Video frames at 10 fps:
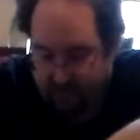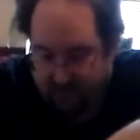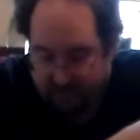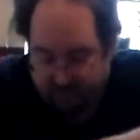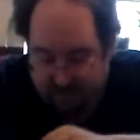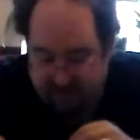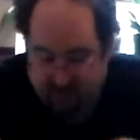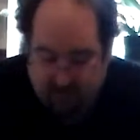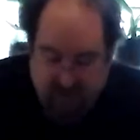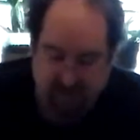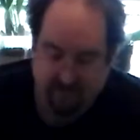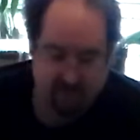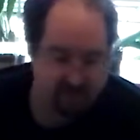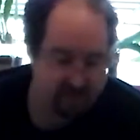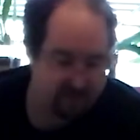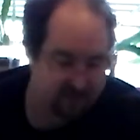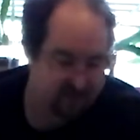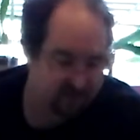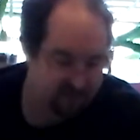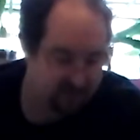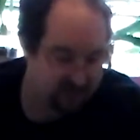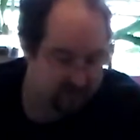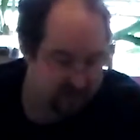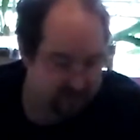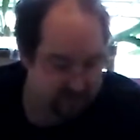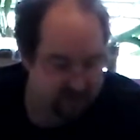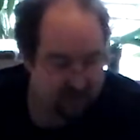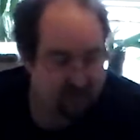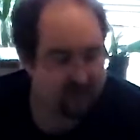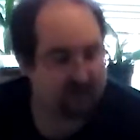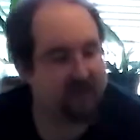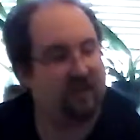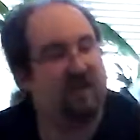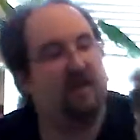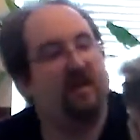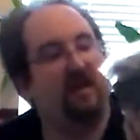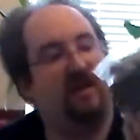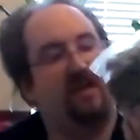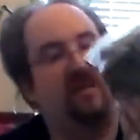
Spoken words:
So that would have been what came in your basic box. And then